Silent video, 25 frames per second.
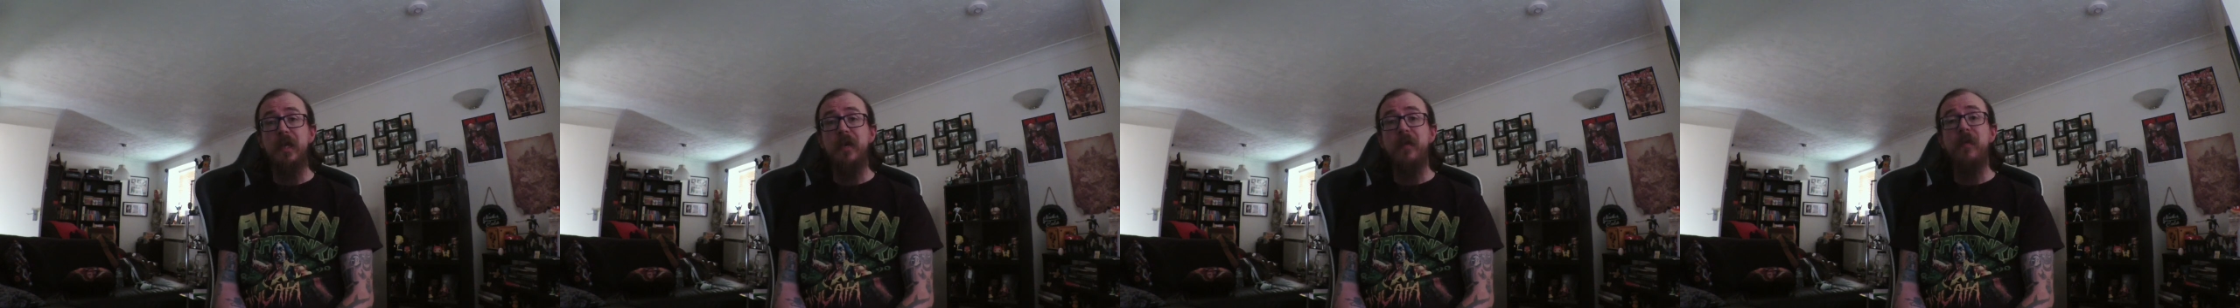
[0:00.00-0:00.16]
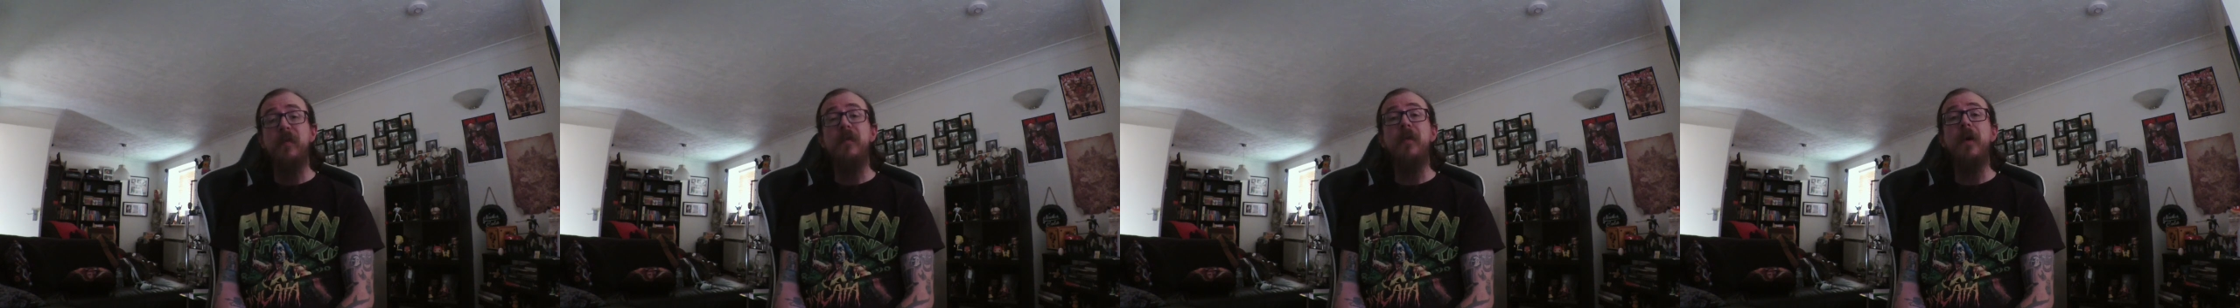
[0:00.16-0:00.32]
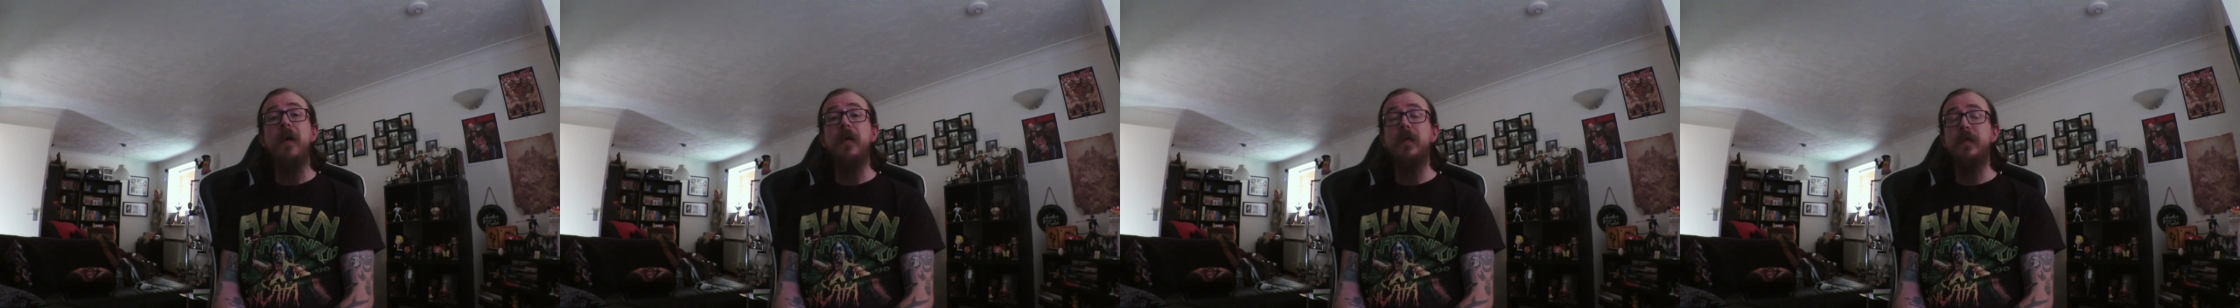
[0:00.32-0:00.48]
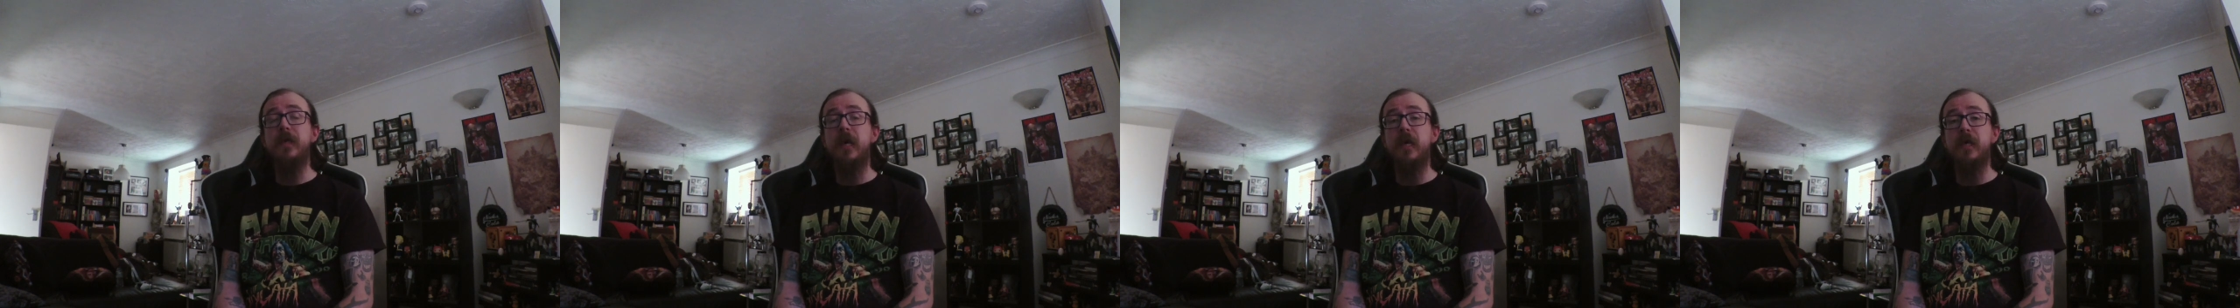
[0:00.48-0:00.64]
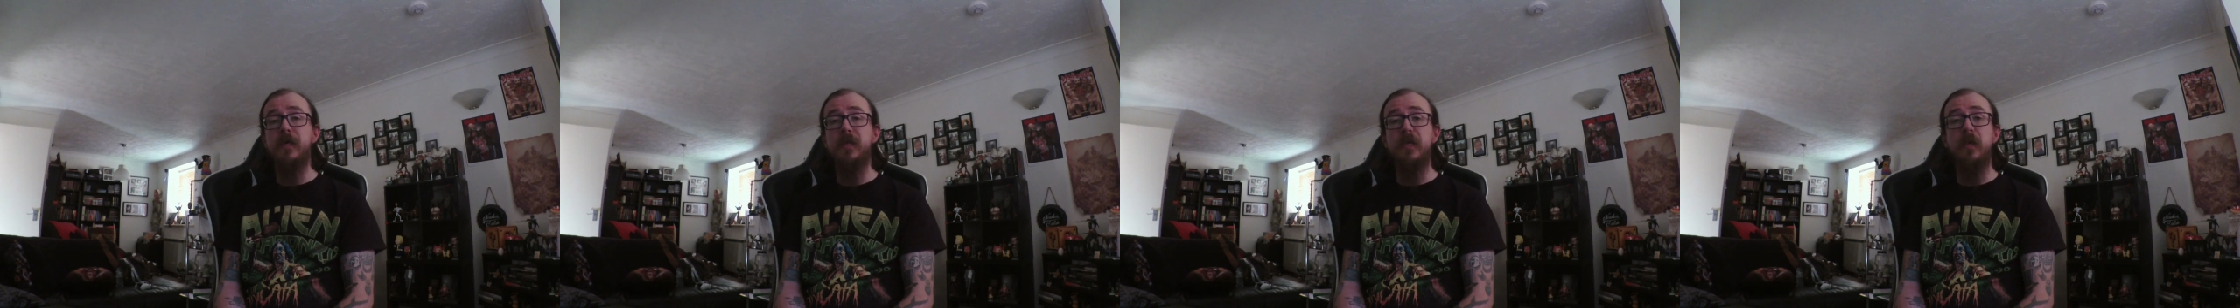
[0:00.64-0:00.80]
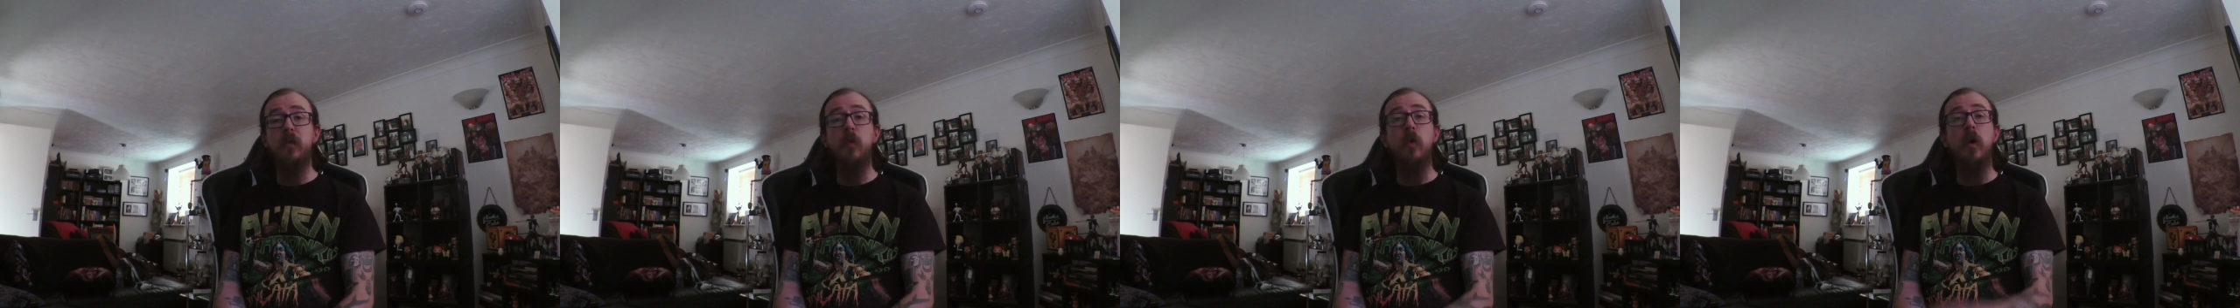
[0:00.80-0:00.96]

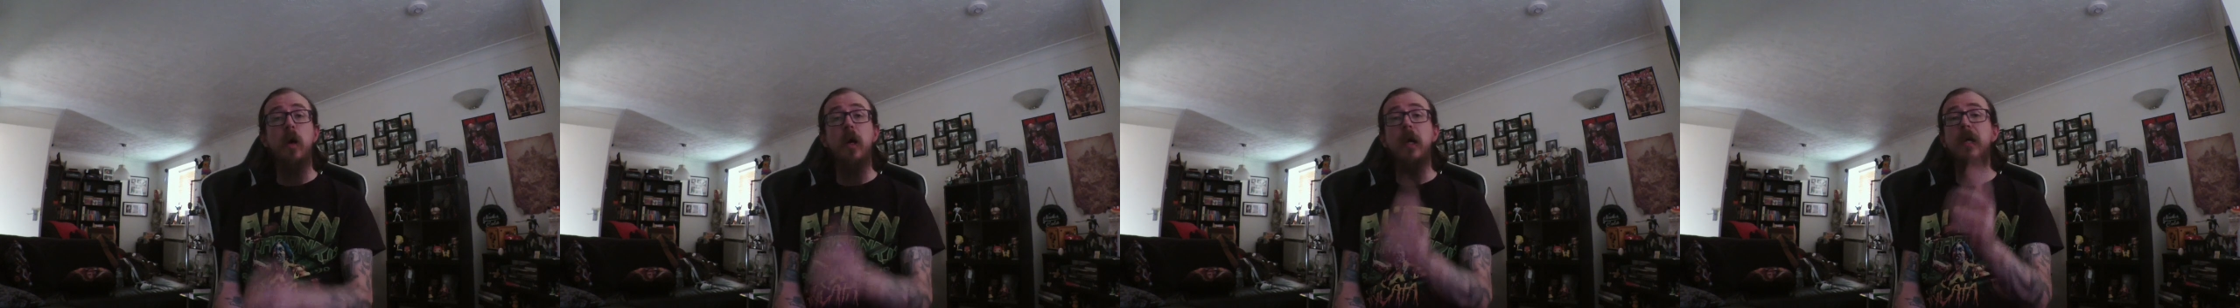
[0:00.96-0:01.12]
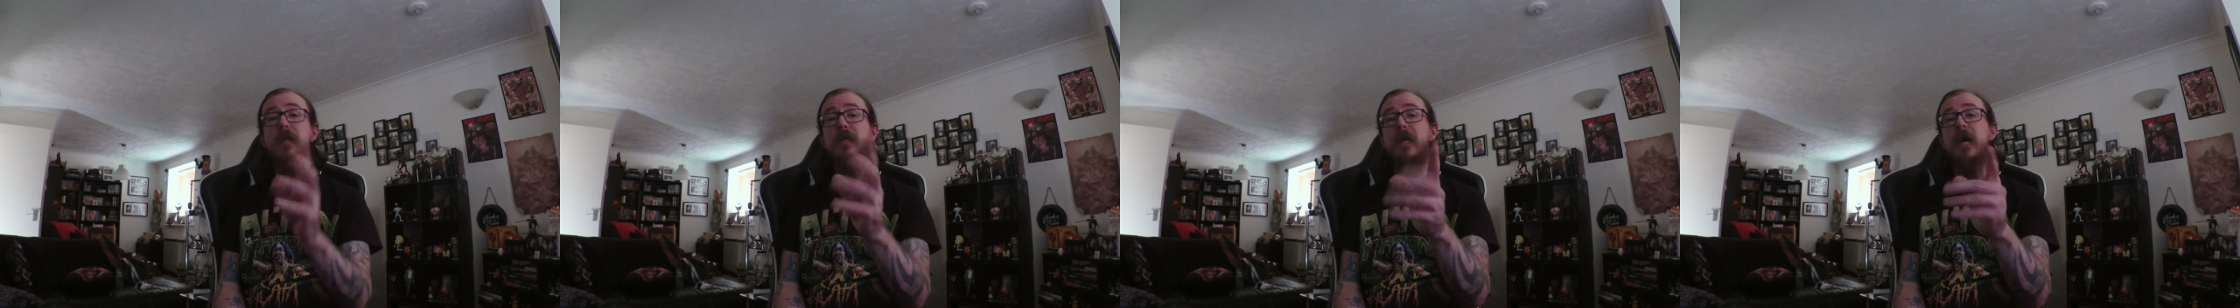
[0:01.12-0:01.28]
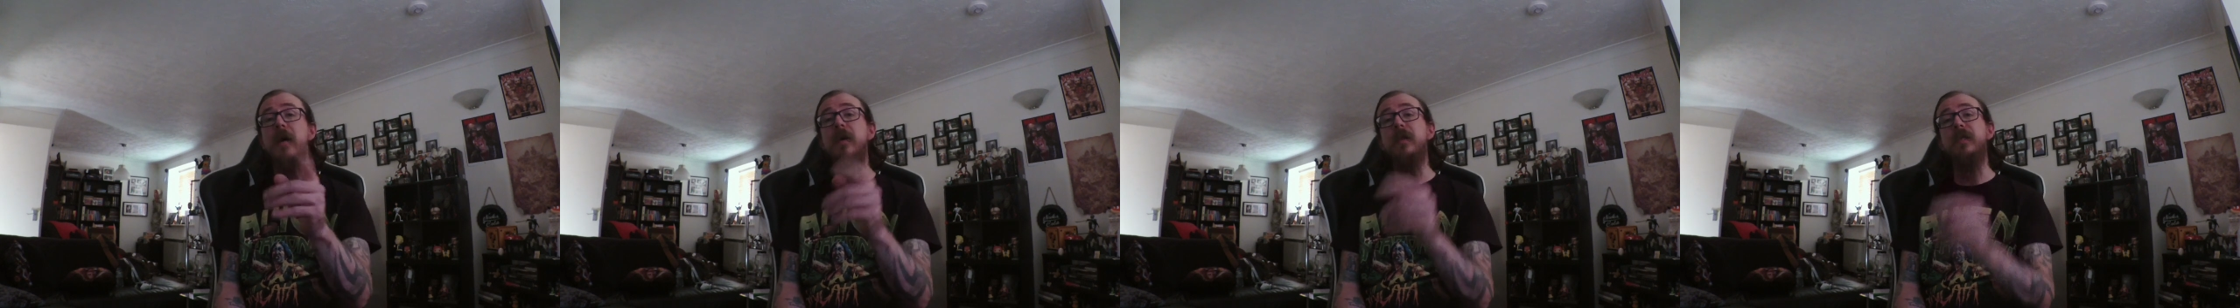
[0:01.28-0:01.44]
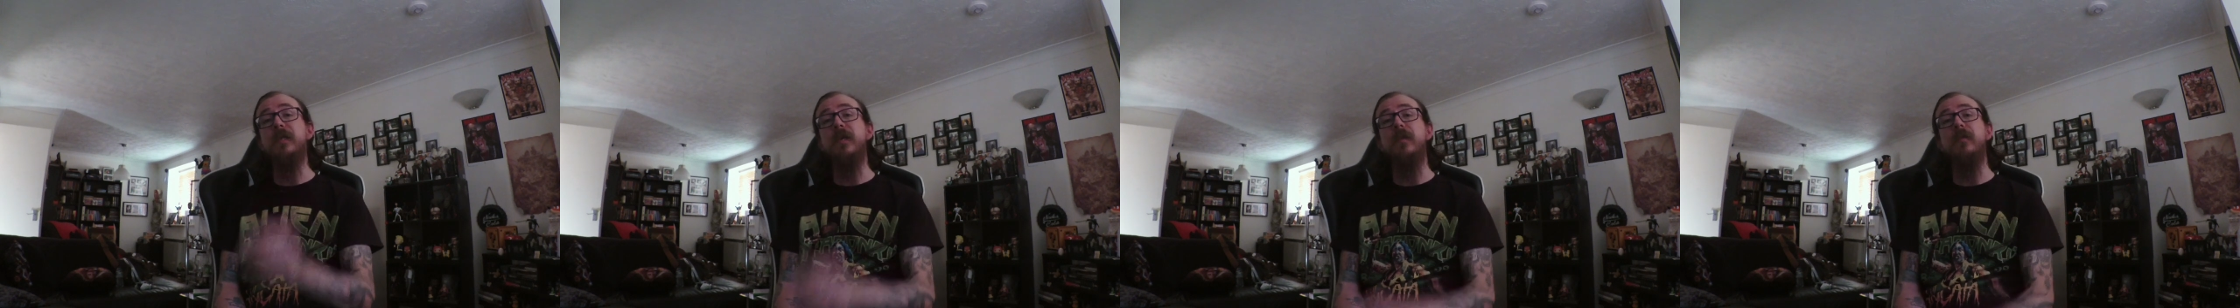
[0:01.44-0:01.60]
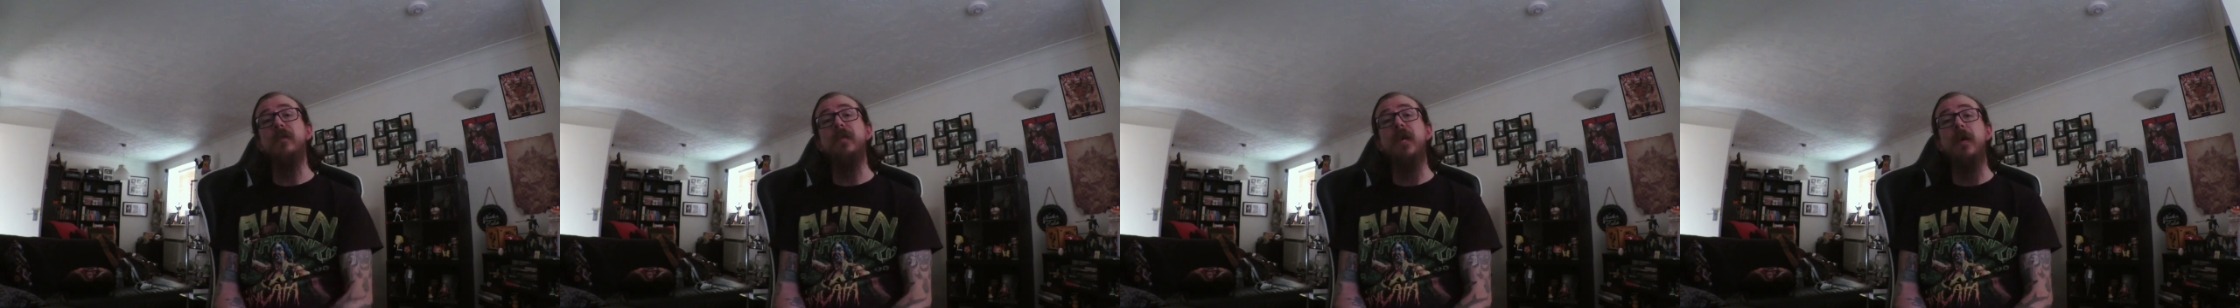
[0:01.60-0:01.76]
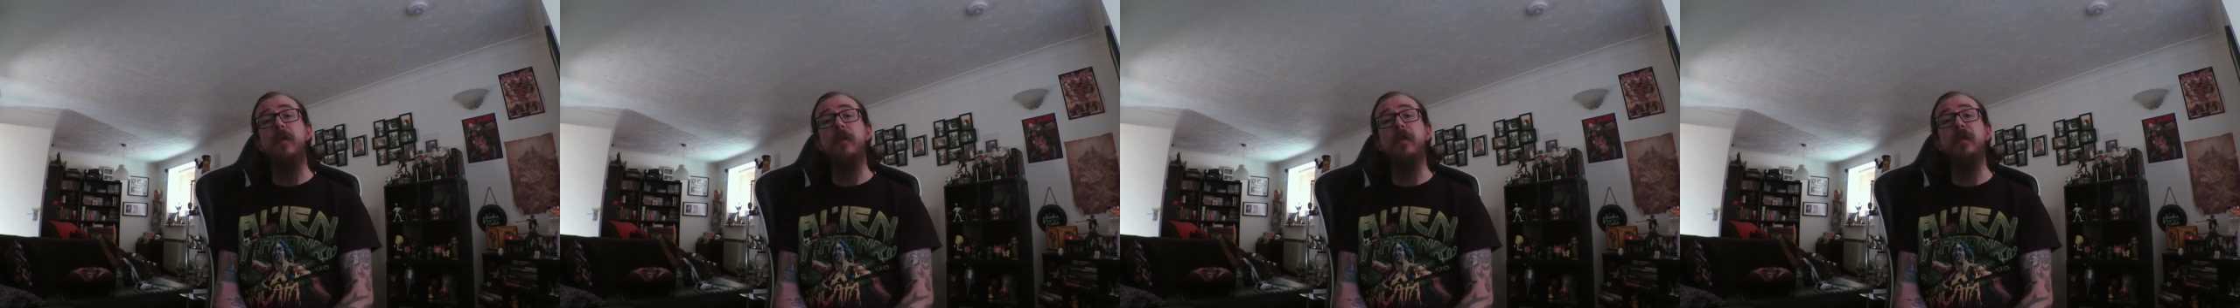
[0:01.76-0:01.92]
Fantastic work. It's out on
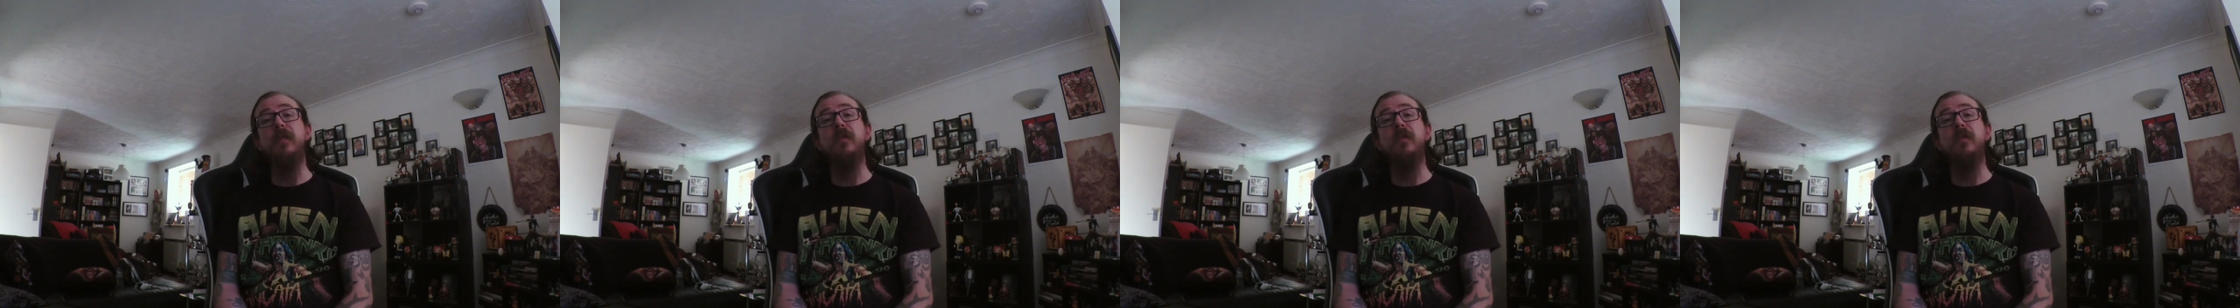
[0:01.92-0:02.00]
September